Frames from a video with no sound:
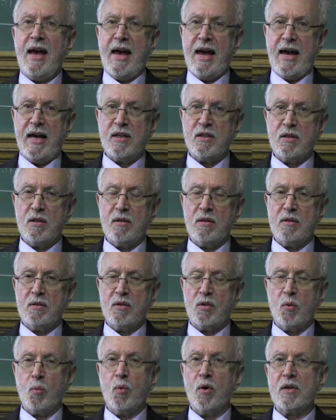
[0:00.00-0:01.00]
And
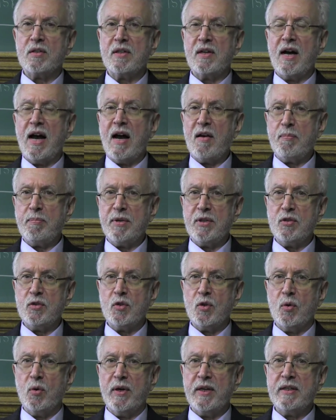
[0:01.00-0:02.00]
the work that I've been
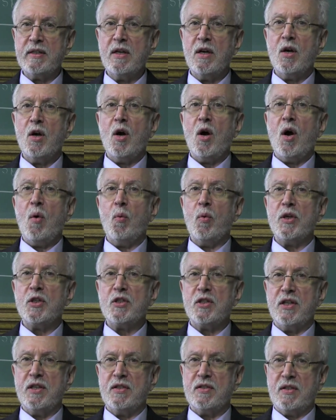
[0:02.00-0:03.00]
doing,
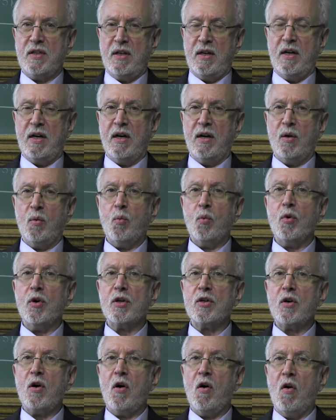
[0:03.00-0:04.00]
which is
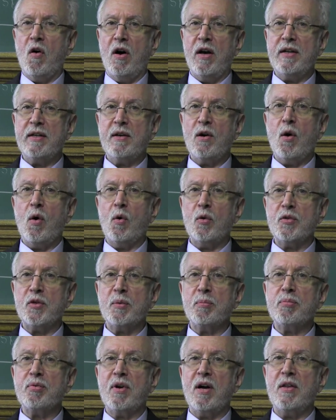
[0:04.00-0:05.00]
work on
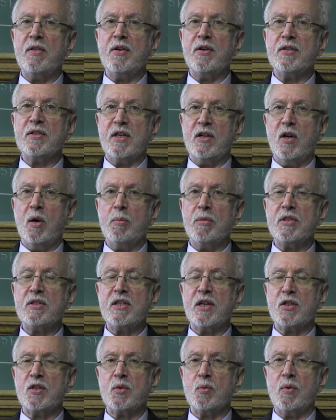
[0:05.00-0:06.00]
older brothers and
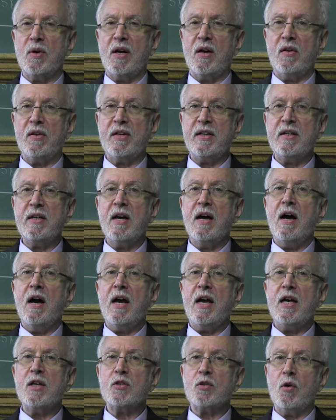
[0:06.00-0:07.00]
homosexuality,
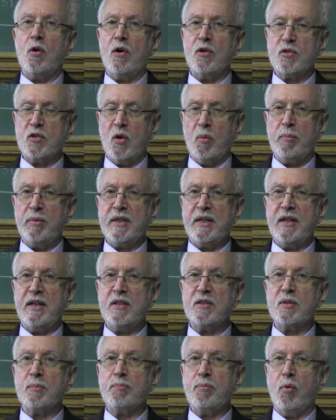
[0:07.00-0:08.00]
is also
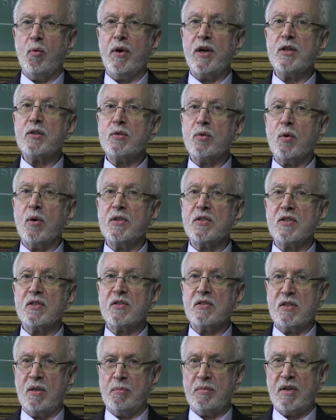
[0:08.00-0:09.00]
beginning to point
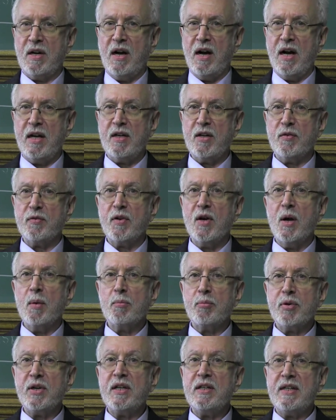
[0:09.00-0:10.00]
towards some kind of
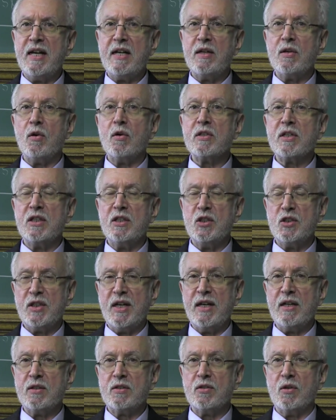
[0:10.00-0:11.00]
prenatal
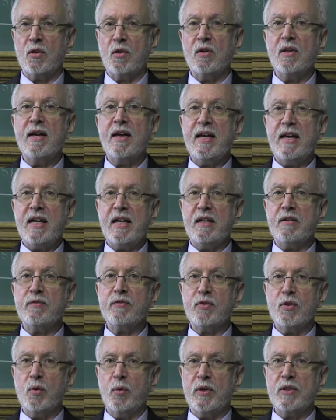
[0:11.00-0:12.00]
congenital
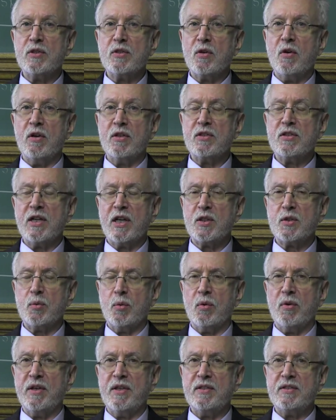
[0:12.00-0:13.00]
influence on
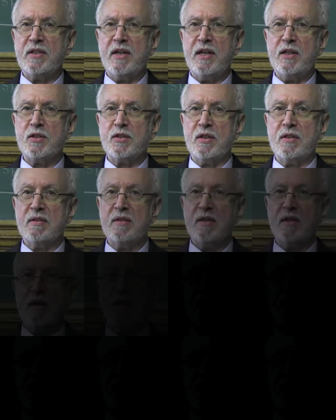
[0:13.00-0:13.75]
sexual orientation.